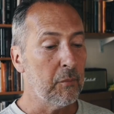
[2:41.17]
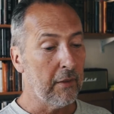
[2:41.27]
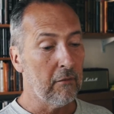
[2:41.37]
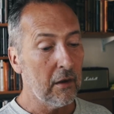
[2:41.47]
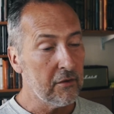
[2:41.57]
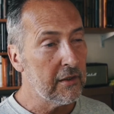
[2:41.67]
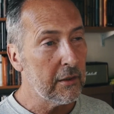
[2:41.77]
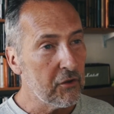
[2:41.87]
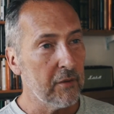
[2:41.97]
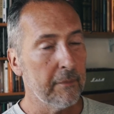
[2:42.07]
But there are
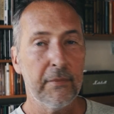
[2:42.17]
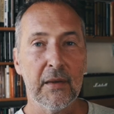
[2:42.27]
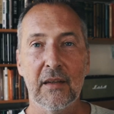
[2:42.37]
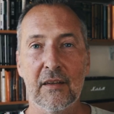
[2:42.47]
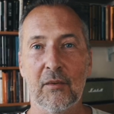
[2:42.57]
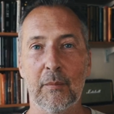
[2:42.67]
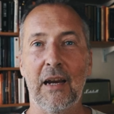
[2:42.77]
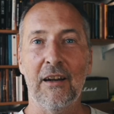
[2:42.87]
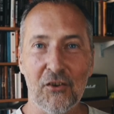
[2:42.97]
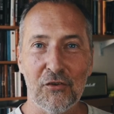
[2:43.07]
still some some
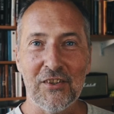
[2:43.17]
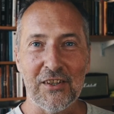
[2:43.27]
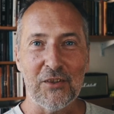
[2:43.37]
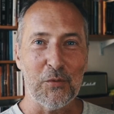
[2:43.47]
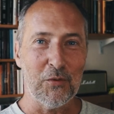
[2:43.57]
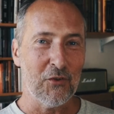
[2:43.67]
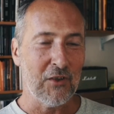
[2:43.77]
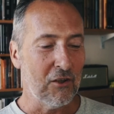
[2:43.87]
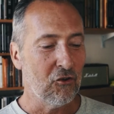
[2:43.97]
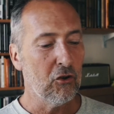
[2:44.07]
characteristics which have
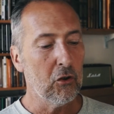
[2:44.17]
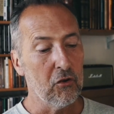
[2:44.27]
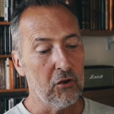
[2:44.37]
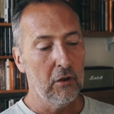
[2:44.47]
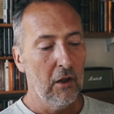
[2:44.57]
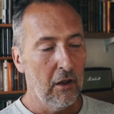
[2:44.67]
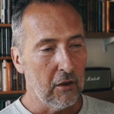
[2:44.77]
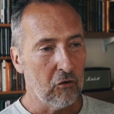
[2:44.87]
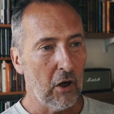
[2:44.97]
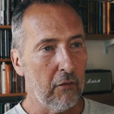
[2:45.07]
stayed true. So
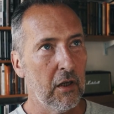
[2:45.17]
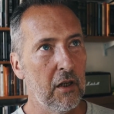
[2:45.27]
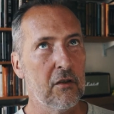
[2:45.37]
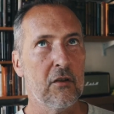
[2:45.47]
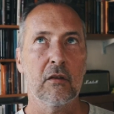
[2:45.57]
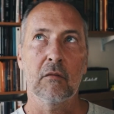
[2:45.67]
the driving is